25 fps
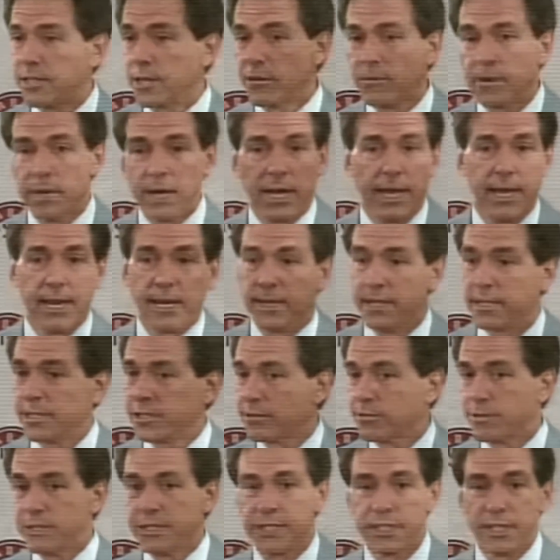their
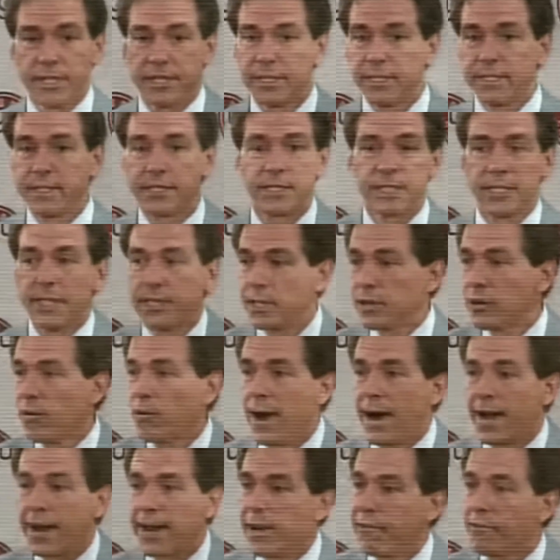relentless resiliency to go
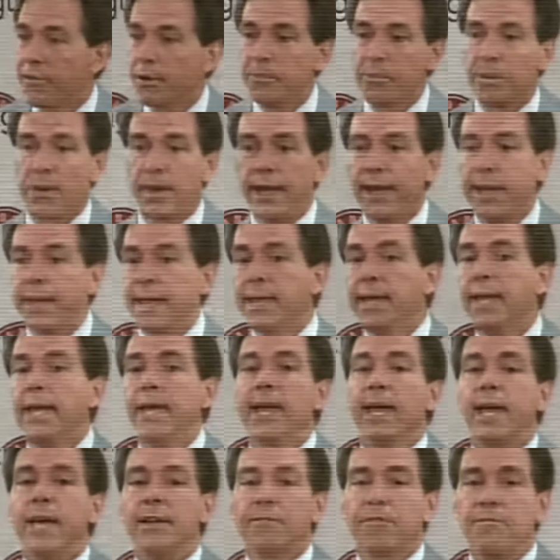out every play
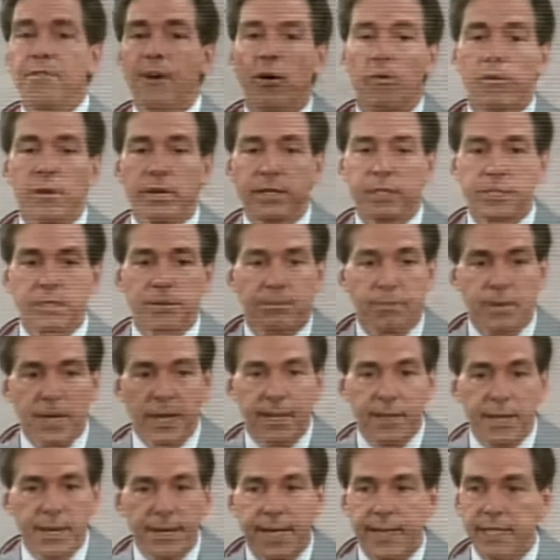and focus and
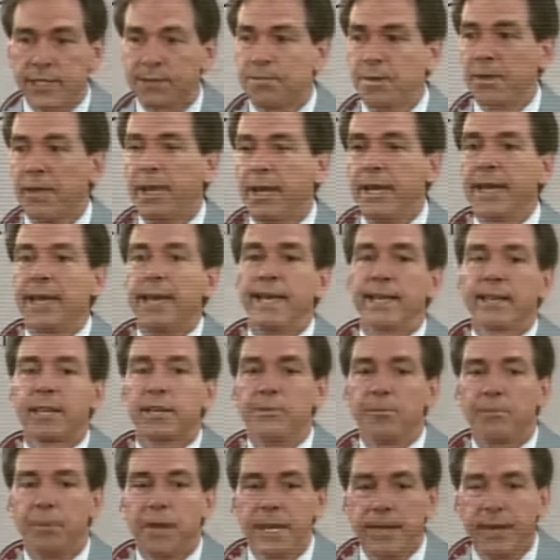play the next play and
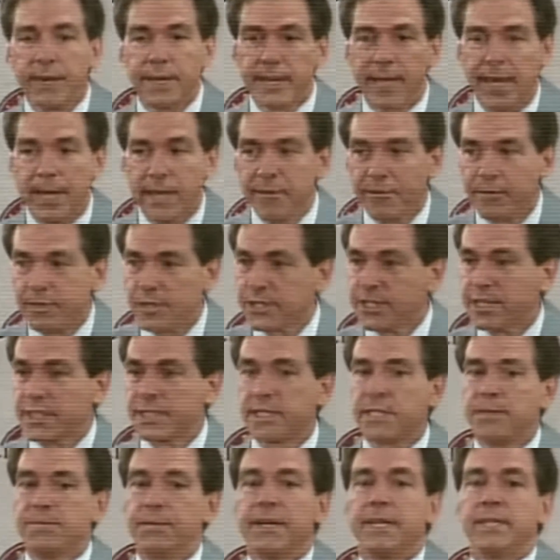compete in the game for
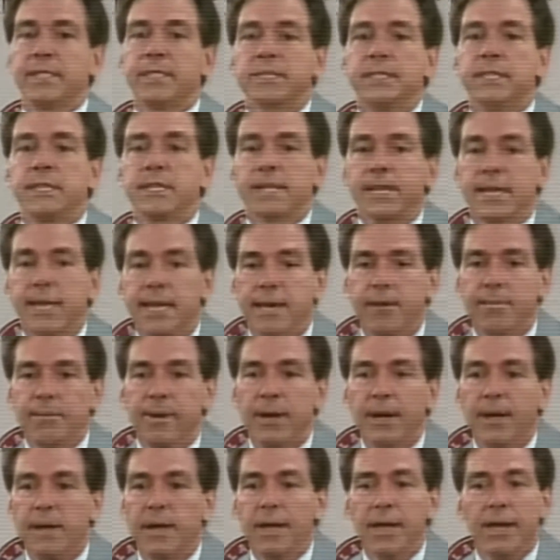60 minutes in the game,
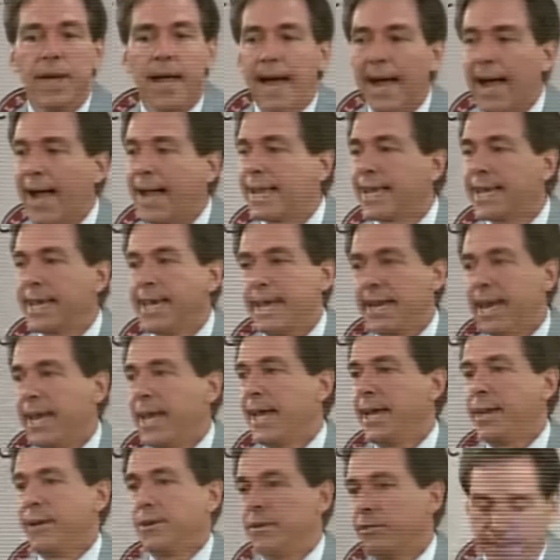I can't
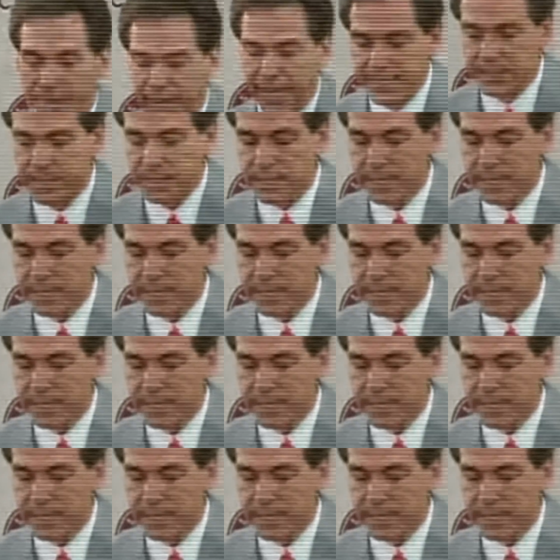handle. That's